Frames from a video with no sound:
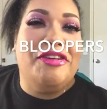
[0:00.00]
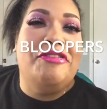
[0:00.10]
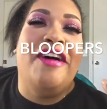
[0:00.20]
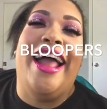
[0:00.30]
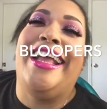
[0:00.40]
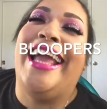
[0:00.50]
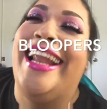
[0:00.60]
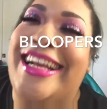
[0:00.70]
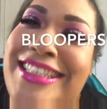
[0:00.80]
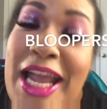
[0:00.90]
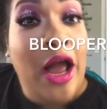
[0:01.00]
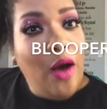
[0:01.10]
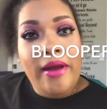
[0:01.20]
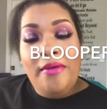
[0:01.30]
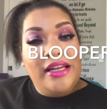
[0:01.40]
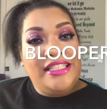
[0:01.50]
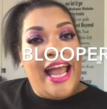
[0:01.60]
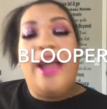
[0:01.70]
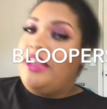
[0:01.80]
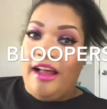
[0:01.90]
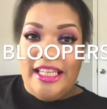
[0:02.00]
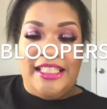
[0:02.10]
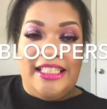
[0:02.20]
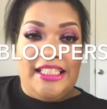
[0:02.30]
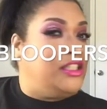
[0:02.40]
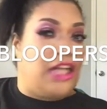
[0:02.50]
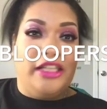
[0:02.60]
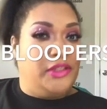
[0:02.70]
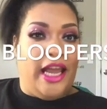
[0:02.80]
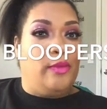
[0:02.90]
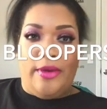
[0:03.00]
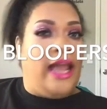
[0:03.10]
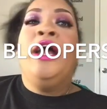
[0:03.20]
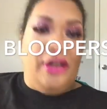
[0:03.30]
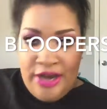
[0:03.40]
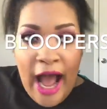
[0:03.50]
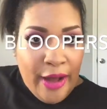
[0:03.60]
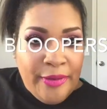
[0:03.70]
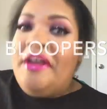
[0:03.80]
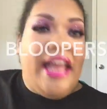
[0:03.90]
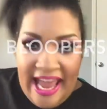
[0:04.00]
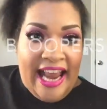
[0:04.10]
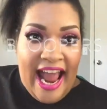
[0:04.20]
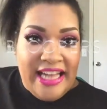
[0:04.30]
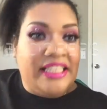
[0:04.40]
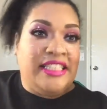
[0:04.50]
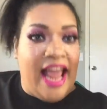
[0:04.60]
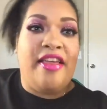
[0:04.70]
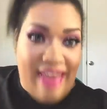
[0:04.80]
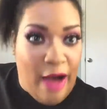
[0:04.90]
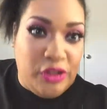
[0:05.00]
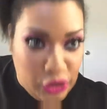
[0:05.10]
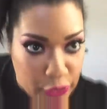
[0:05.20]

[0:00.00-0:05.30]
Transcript: What can I say? What I want to say? Y'all think this is easy, just talking to a camera, right? No, it ain't. Take 1,002.